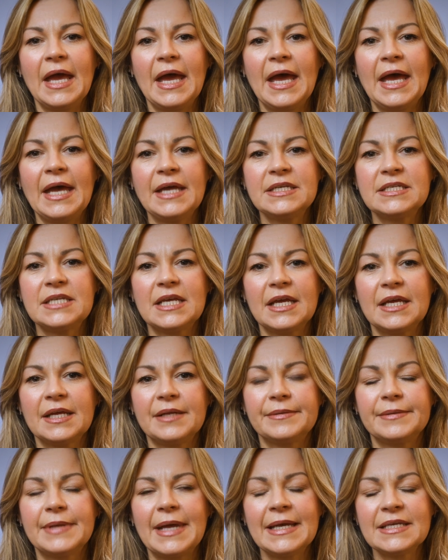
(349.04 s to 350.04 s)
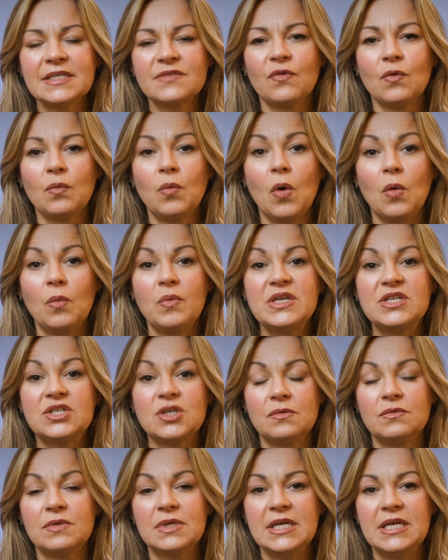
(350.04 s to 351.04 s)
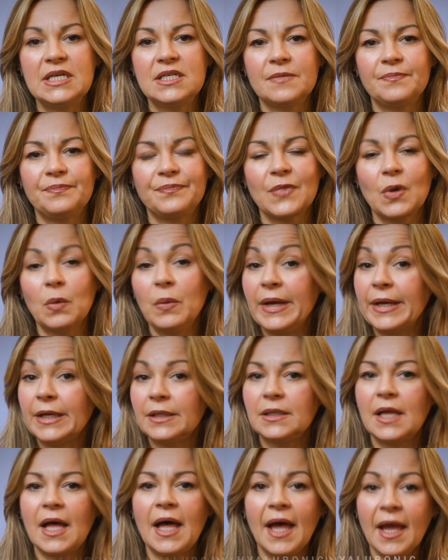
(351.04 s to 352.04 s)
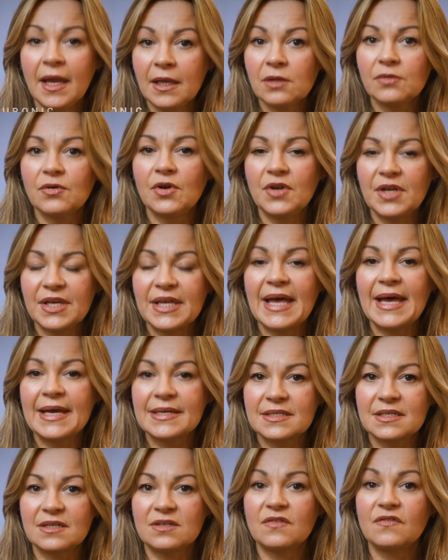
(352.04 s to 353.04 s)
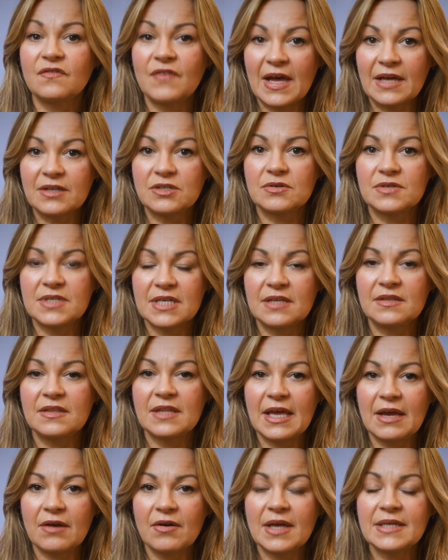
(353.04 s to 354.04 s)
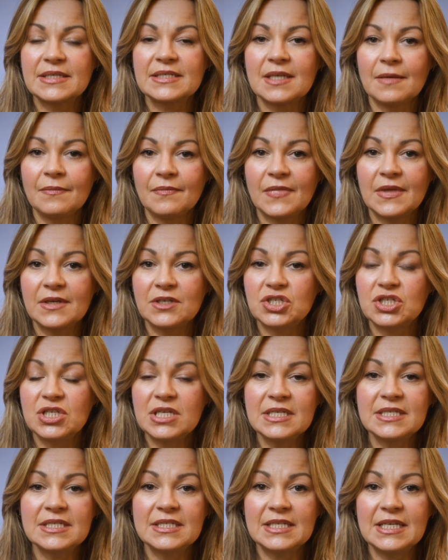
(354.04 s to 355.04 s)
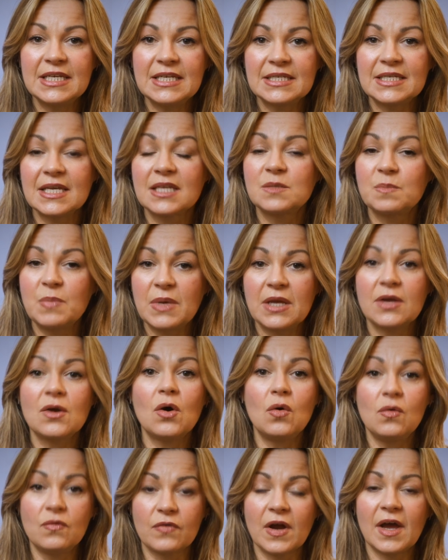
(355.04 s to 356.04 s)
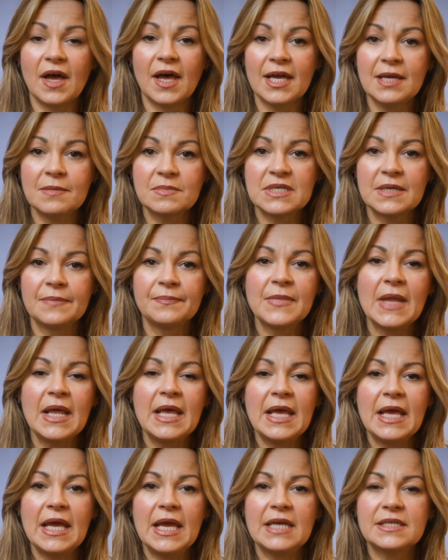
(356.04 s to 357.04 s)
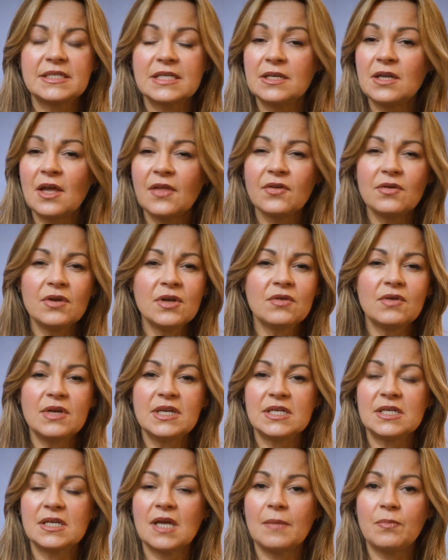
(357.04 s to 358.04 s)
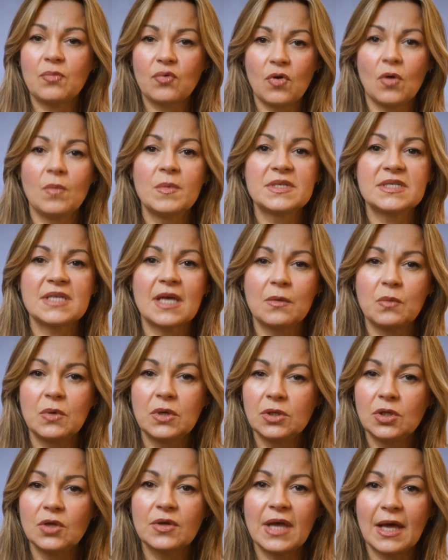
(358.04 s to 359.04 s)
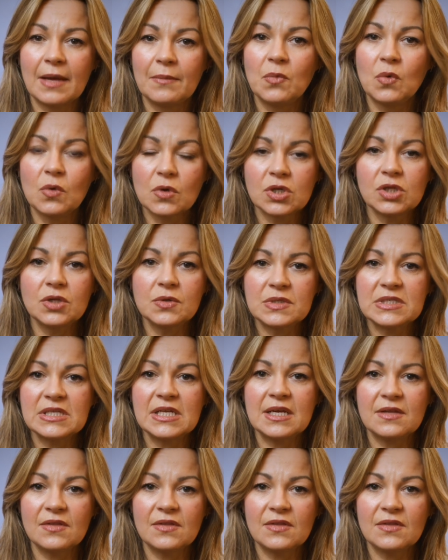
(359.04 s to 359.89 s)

And as for what we don't need, well, hyaluronic acid factors in there as something she sees as being overhyped. It's another ingredient I promise I will look at more closely